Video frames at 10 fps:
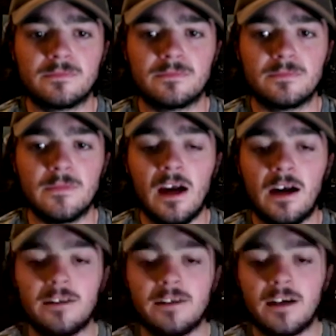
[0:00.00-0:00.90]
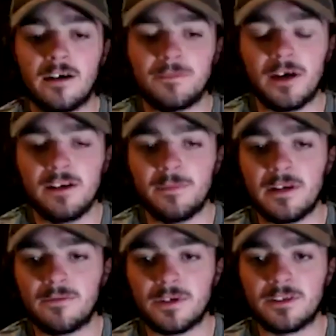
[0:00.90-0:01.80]
Yeah, I think I'm ready. I
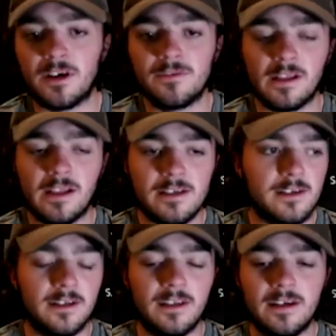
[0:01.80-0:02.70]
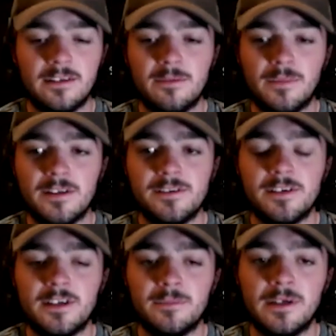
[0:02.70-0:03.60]
mean, I've worked hard for the last 9-10 months
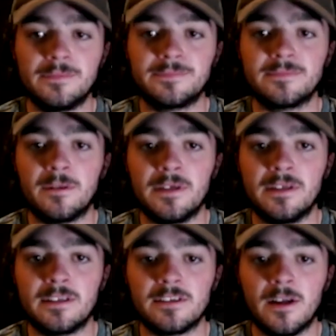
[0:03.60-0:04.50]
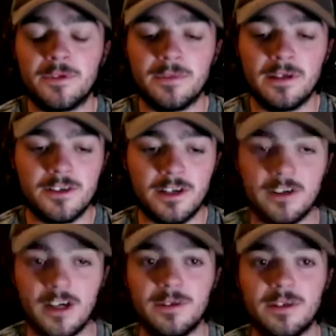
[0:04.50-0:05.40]
here, but I mean, that's not up to me. I just got to
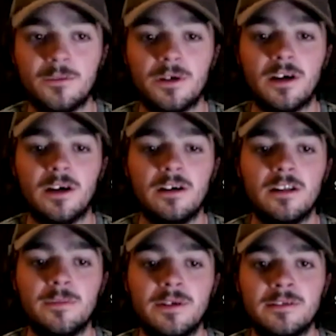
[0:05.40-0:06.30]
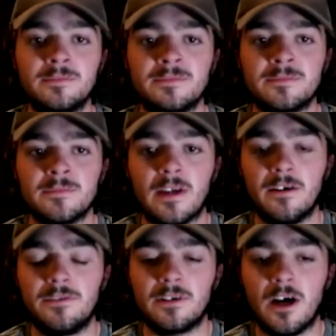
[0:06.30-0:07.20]
come in and work hard. I mean,
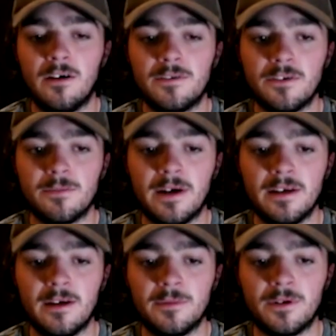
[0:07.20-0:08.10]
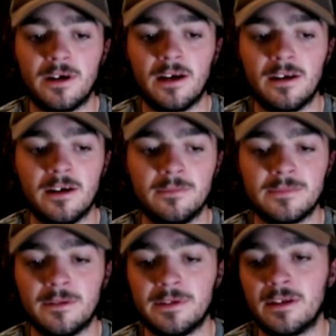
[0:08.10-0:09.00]
I feel confident with my game and where I
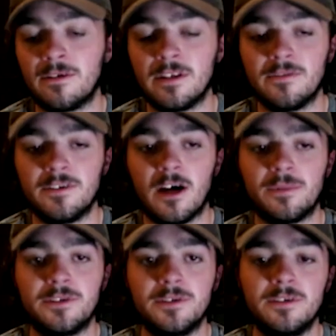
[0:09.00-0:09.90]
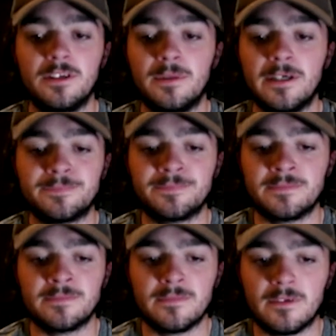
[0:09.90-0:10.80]
am. I mean, I would love the opportunity, but
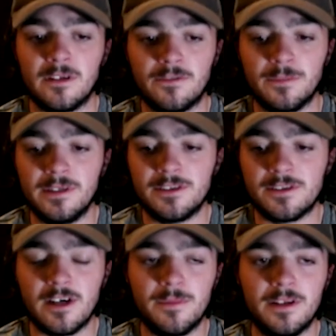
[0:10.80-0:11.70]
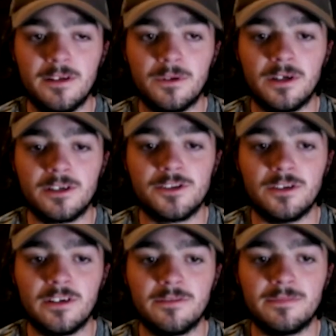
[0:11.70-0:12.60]
you know, for me, it's just coming into work,
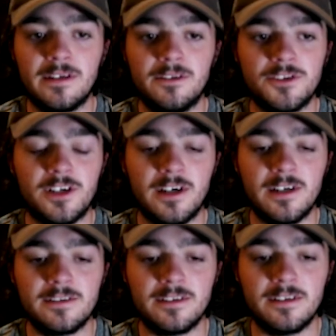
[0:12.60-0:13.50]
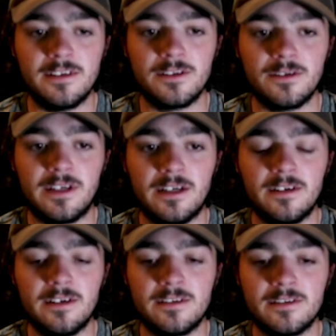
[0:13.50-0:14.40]
show I've made those strides in the D-zone
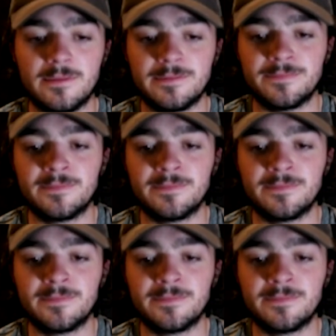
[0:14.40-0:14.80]
areas, and